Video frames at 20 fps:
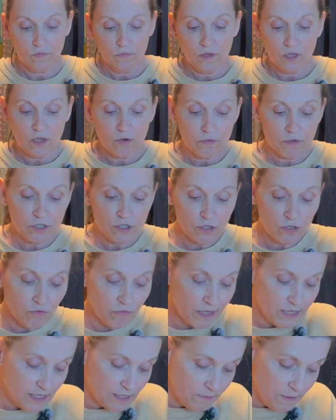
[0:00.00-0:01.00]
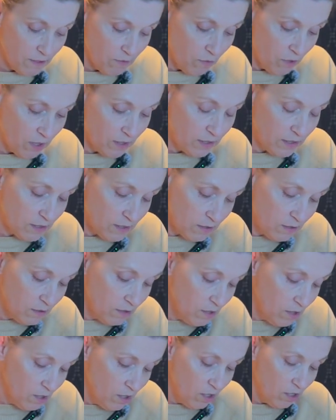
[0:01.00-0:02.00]
the original recipe was,
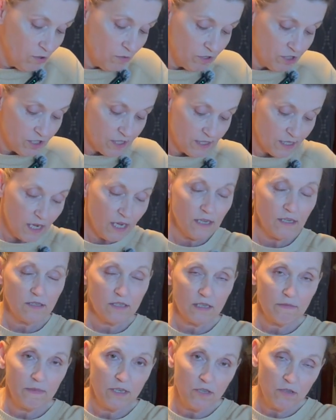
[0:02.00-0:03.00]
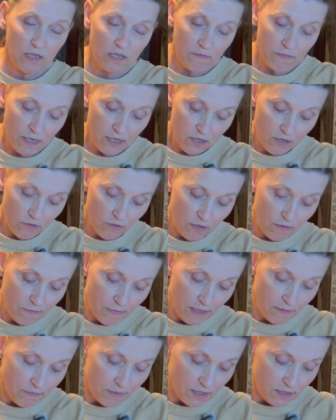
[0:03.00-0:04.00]
which is nice. I mean, you can make your own
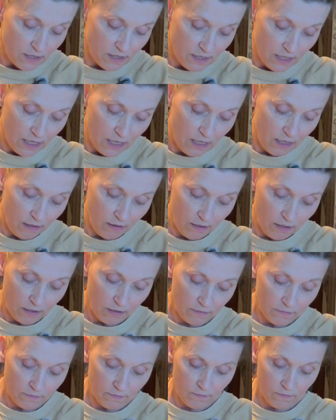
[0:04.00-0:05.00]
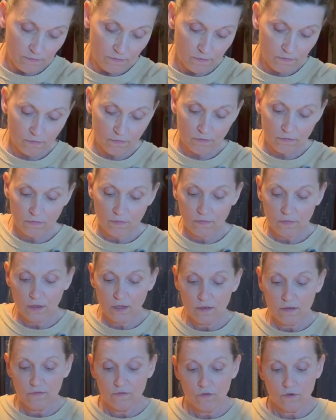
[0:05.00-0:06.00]
amendments to anything.
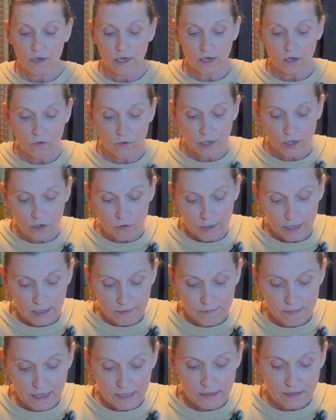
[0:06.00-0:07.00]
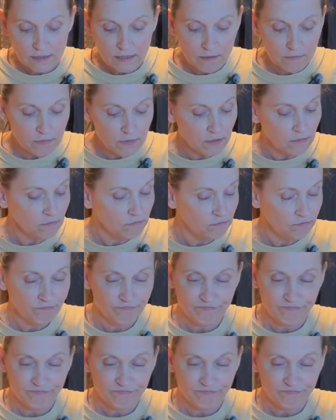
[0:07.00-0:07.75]
You got a quicker way of making something?